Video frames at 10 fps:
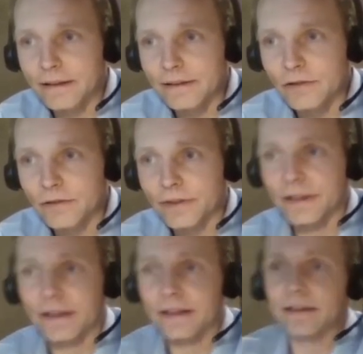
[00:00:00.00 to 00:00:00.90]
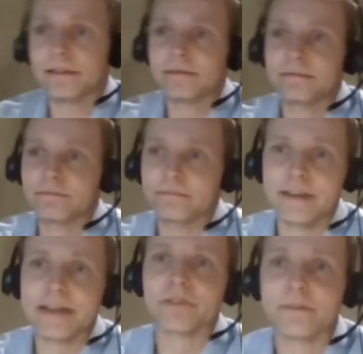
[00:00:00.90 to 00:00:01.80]
sort of in the
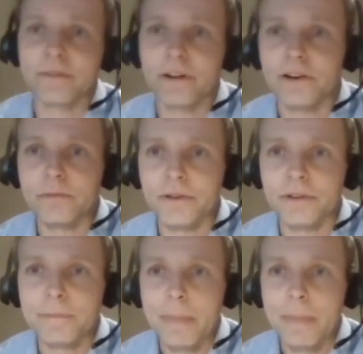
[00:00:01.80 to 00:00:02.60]
natural environment,